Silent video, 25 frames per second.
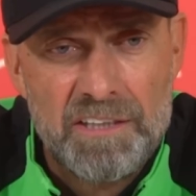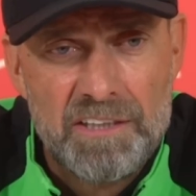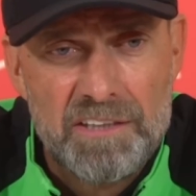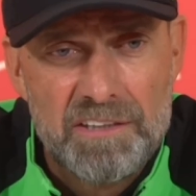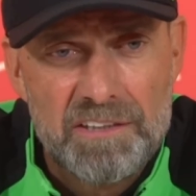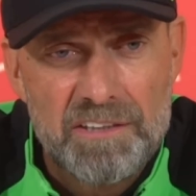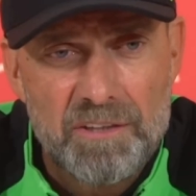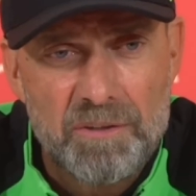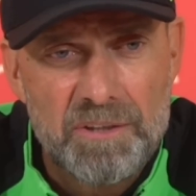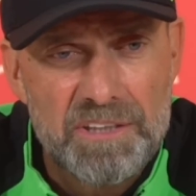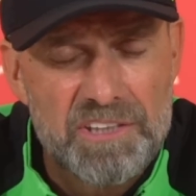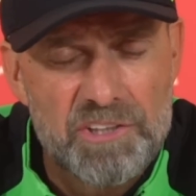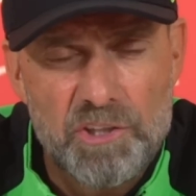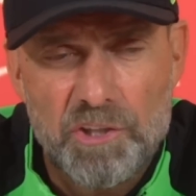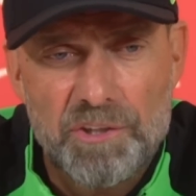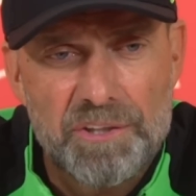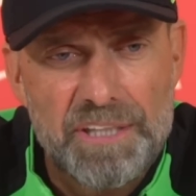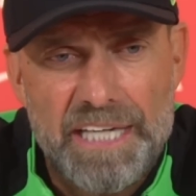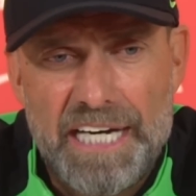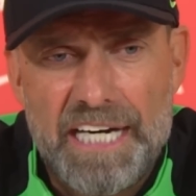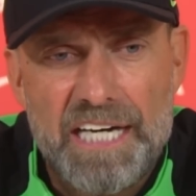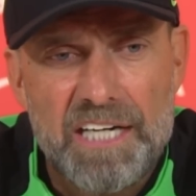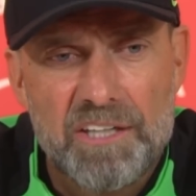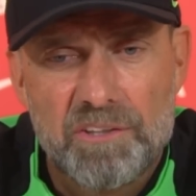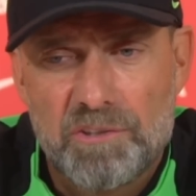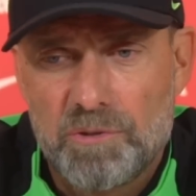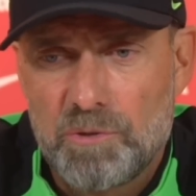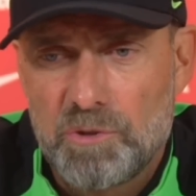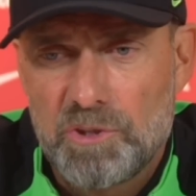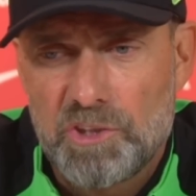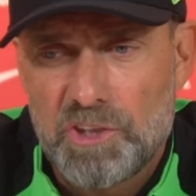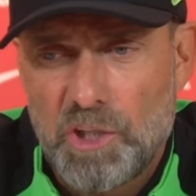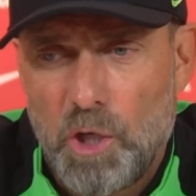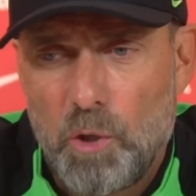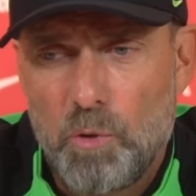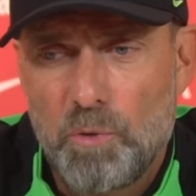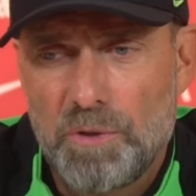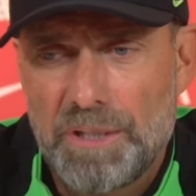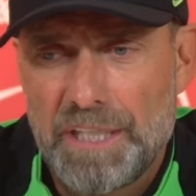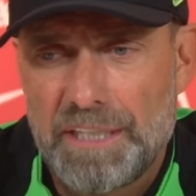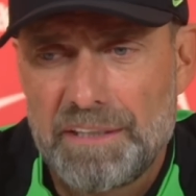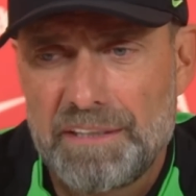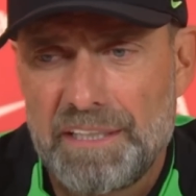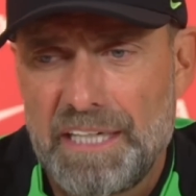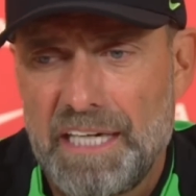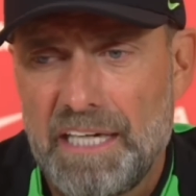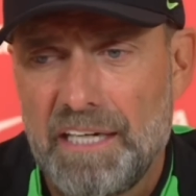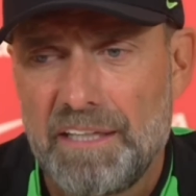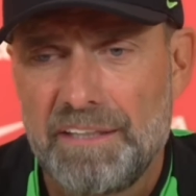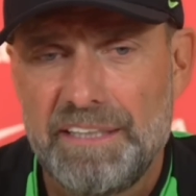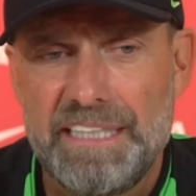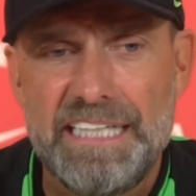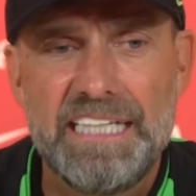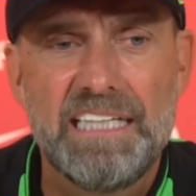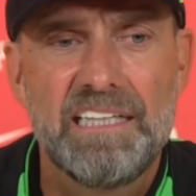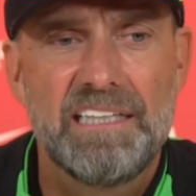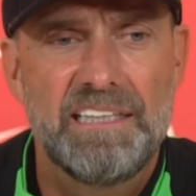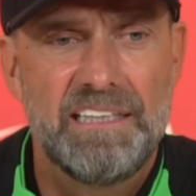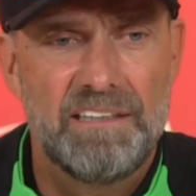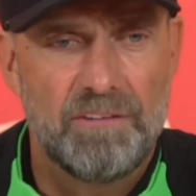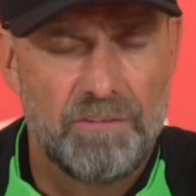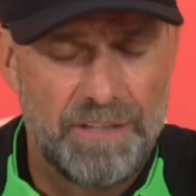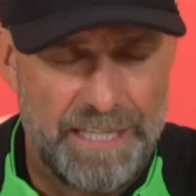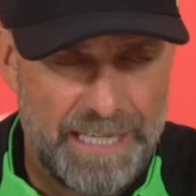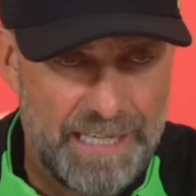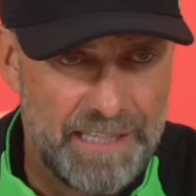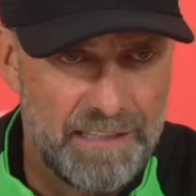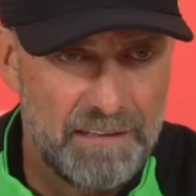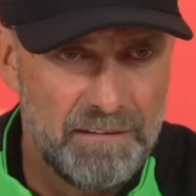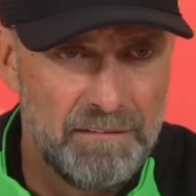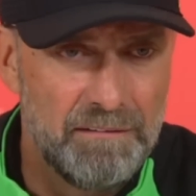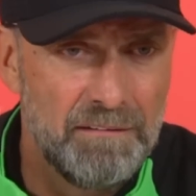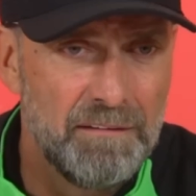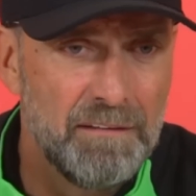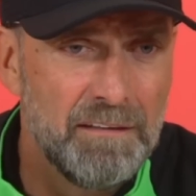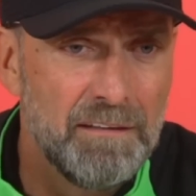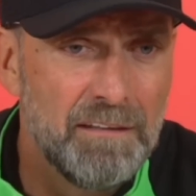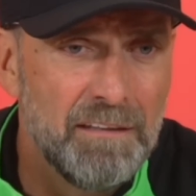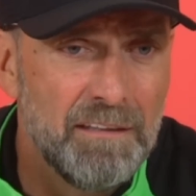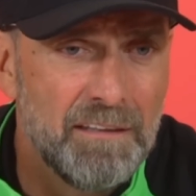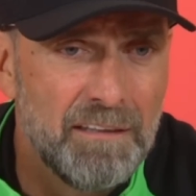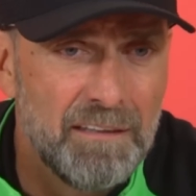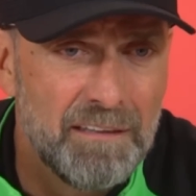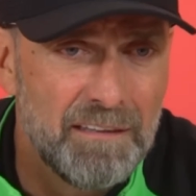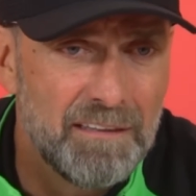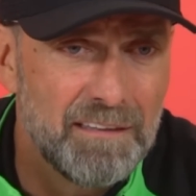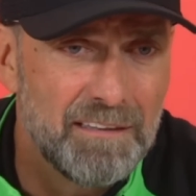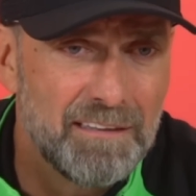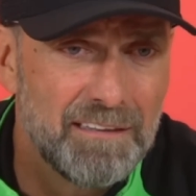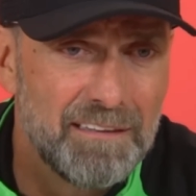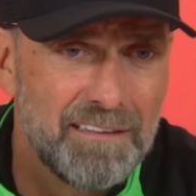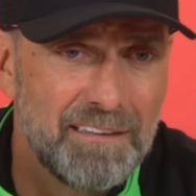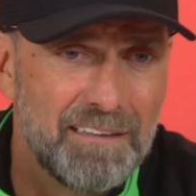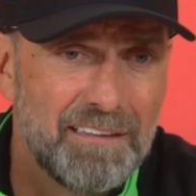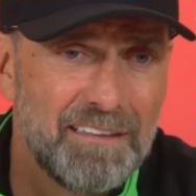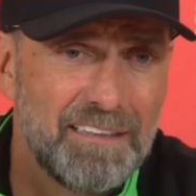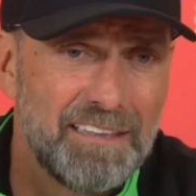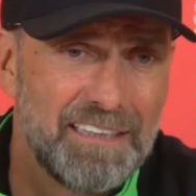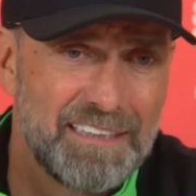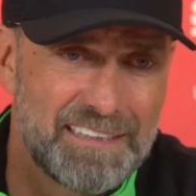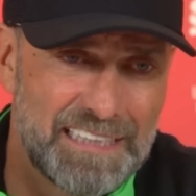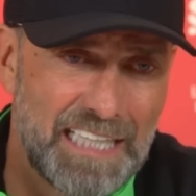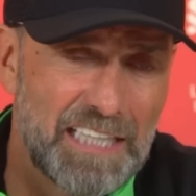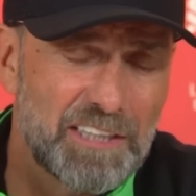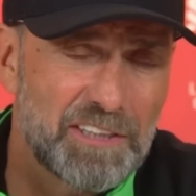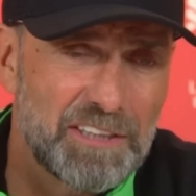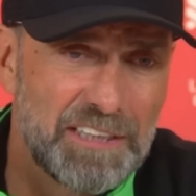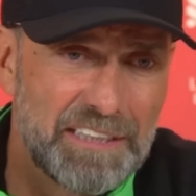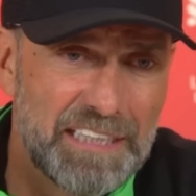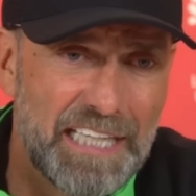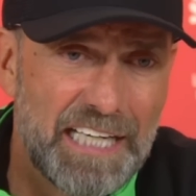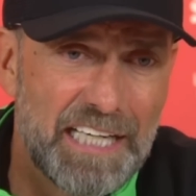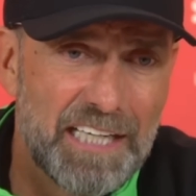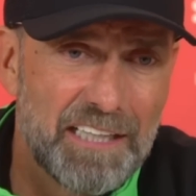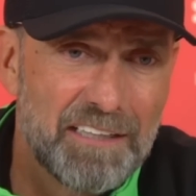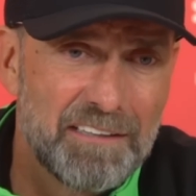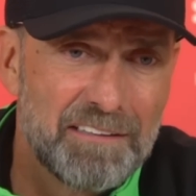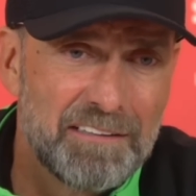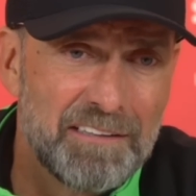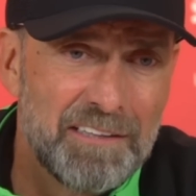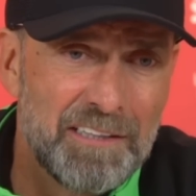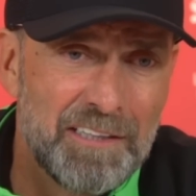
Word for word: So it's not there to show that they are nearly there it's actually there